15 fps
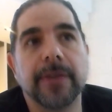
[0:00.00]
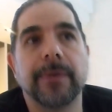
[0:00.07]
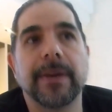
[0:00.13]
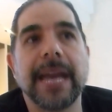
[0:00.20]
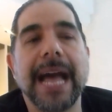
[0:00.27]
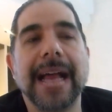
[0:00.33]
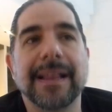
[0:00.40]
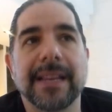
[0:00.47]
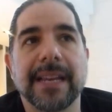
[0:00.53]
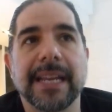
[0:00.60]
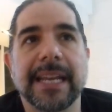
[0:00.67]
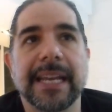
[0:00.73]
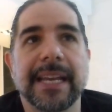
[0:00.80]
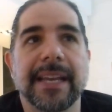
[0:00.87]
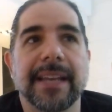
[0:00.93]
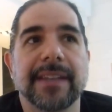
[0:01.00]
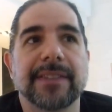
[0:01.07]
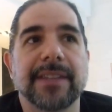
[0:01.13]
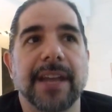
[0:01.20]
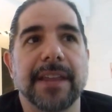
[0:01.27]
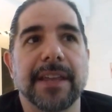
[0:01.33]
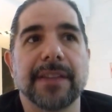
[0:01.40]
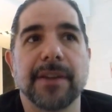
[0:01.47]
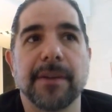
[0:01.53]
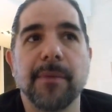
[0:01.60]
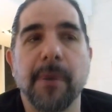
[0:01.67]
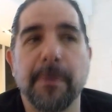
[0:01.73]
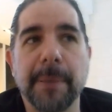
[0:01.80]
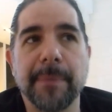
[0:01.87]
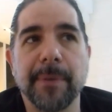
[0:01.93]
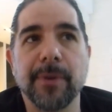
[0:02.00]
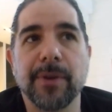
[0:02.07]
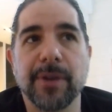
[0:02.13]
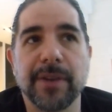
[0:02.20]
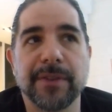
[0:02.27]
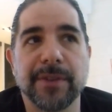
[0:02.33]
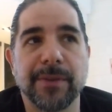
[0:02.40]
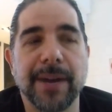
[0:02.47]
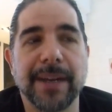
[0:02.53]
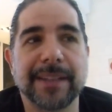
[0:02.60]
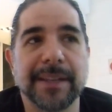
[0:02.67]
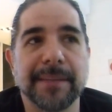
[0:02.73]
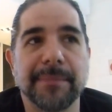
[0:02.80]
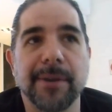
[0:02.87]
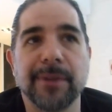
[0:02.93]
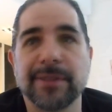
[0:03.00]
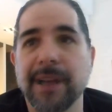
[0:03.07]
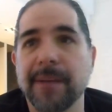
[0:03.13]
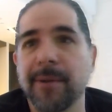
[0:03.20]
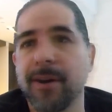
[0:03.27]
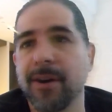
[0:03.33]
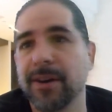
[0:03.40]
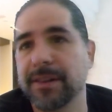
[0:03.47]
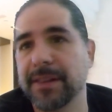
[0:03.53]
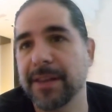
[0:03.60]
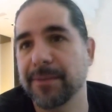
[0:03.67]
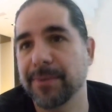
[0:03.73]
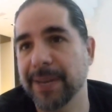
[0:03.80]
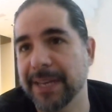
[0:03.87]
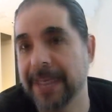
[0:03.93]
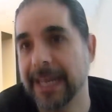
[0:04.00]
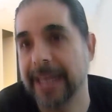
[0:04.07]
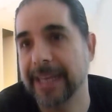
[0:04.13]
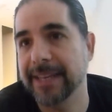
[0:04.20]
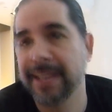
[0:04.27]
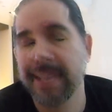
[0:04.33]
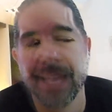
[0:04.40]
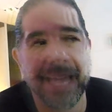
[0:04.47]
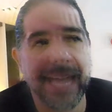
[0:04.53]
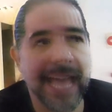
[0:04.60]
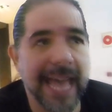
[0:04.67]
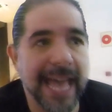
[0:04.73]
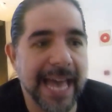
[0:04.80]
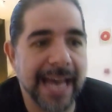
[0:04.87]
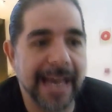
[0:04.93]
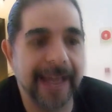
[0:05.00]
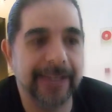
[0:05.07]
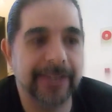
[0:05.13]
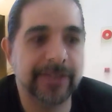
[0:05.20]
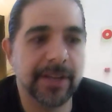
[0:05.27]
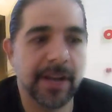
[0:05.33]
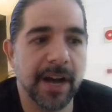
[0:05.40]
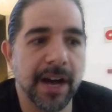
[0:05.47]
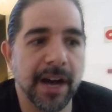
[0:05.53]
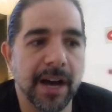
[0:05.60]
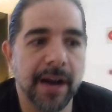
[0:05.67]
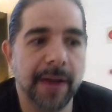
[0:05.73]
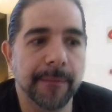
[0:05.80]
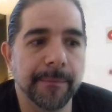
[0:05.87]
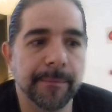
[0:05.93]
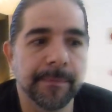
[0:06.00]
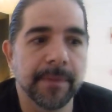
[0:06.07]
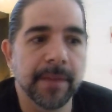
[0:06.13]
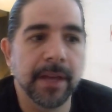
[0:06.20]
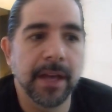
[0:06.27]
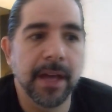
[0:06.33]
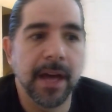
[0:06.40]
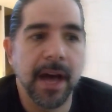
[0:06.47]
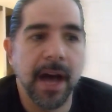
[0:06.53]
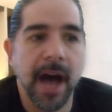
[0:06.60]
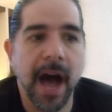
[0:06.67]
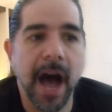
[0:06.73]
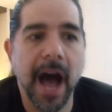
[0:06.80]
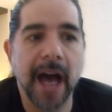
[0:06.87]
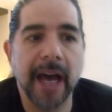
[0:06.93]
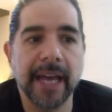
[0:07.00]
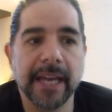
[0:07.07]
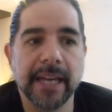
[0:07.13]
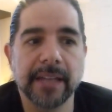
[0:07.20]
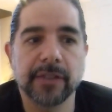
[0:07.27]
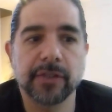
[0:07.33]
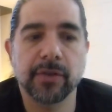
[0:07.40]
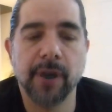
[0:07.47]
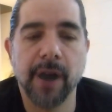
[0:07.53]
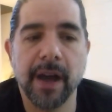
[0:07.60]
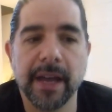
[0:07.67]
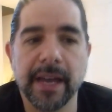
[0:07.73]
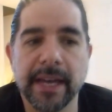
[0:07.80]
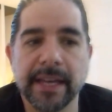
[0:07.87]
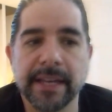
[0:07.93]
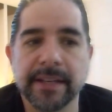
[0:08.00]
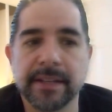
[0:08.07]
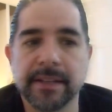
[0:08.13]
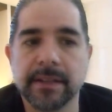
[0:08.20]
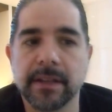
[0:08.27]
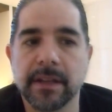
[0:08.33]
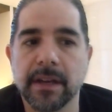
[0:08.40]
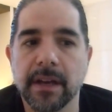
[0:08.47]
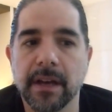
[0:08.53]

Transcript: reality is, I think there are more people who could have directed Bone Tomahawk than written it, and I try and.